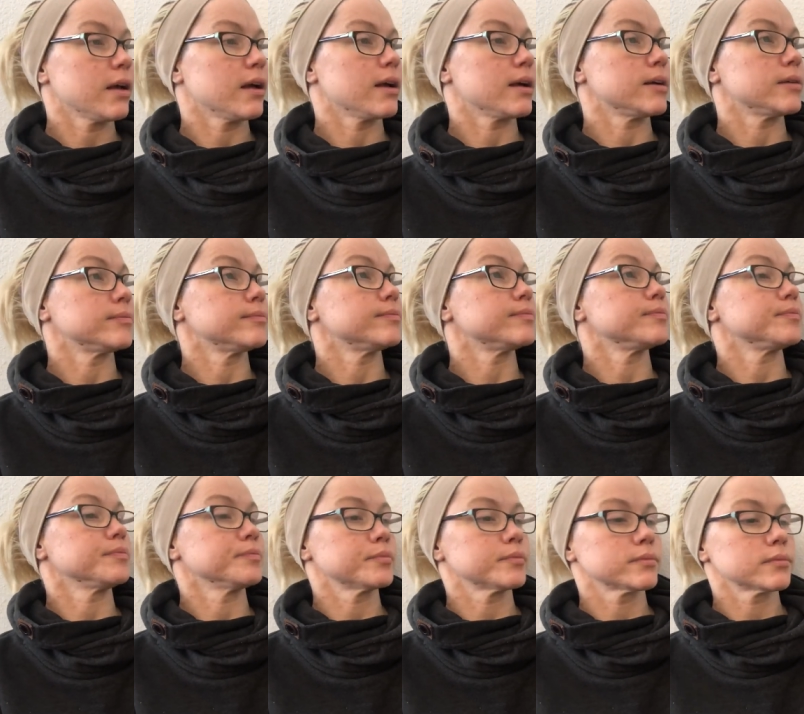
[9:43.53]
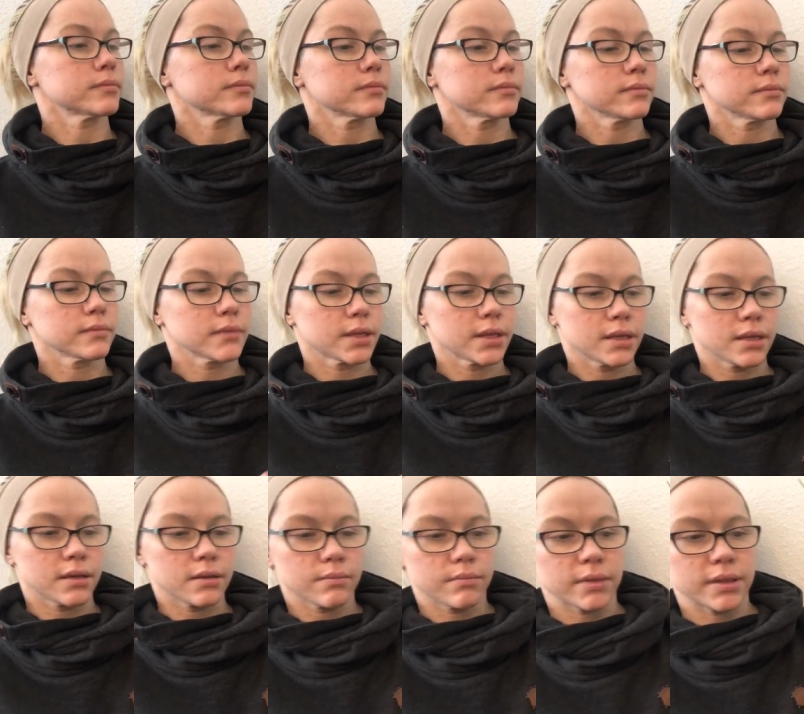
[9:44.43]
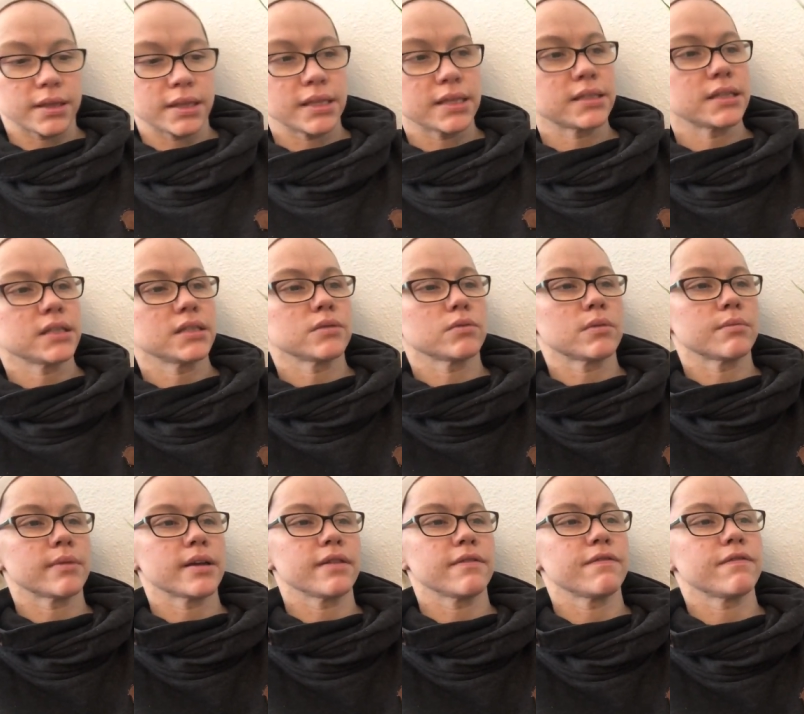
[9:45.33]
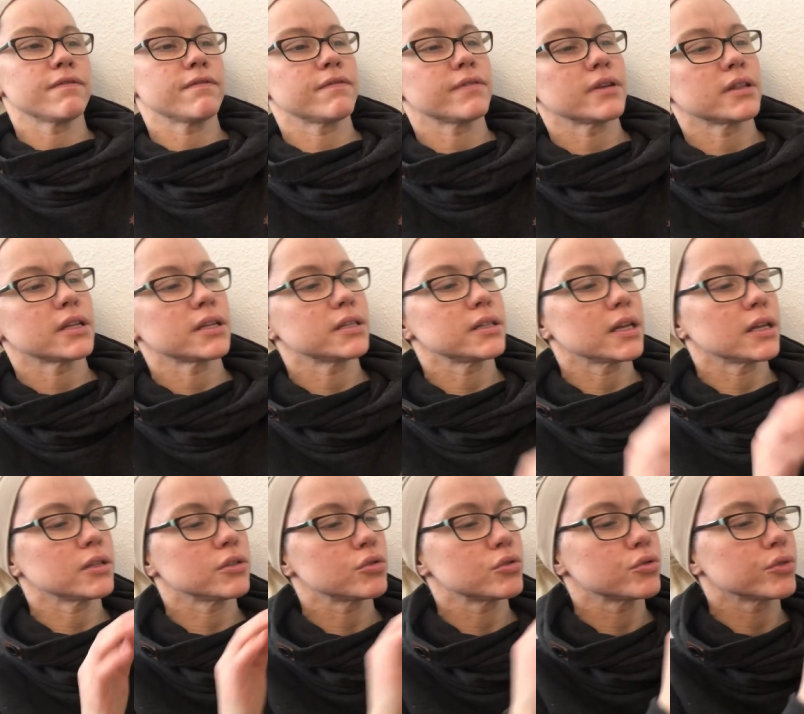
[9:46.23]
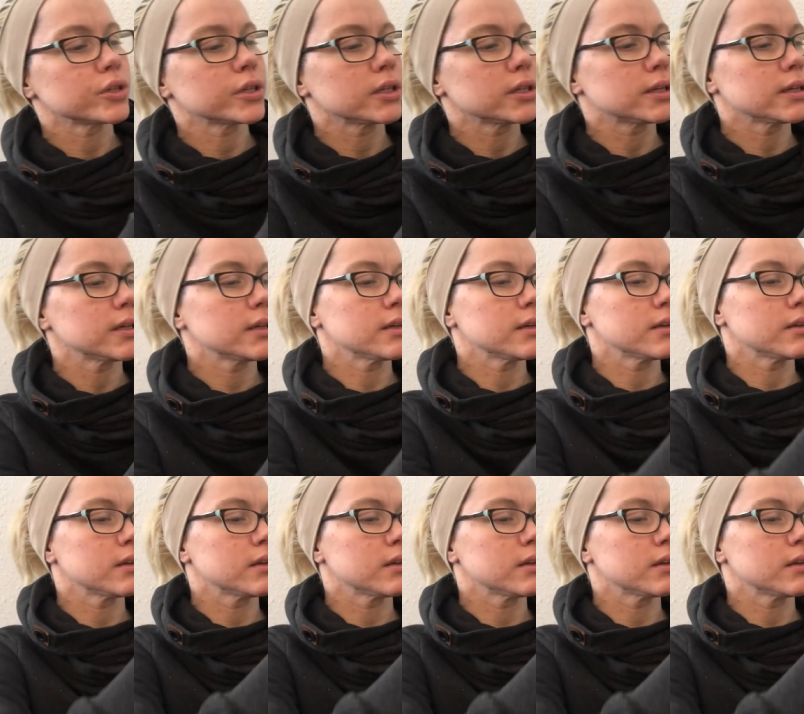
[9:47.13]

Um, but this is what my philodendron,